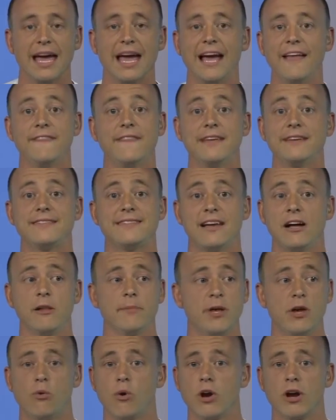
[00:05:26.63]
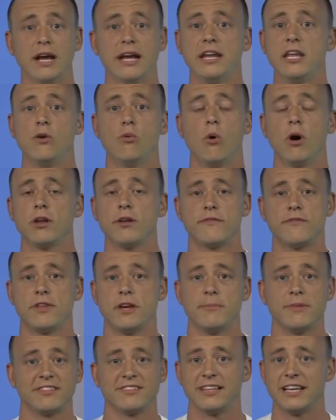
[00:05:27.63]
And then tell me where any one of
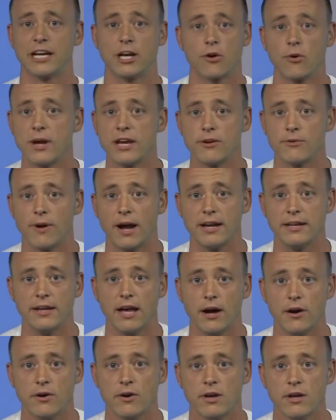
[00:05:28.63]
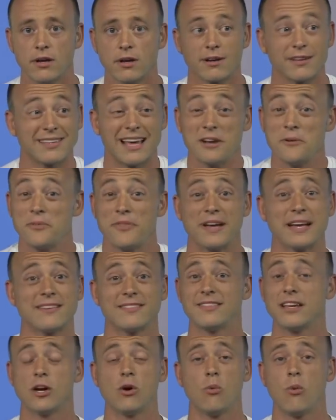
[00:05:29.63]
them is lit green right now. Because I don't think a
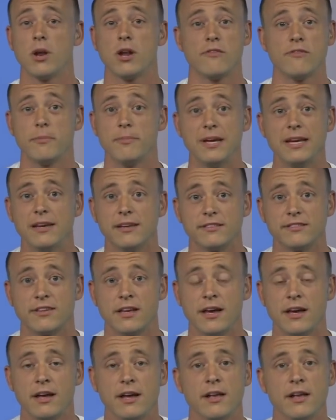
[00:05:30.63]
single one of them is.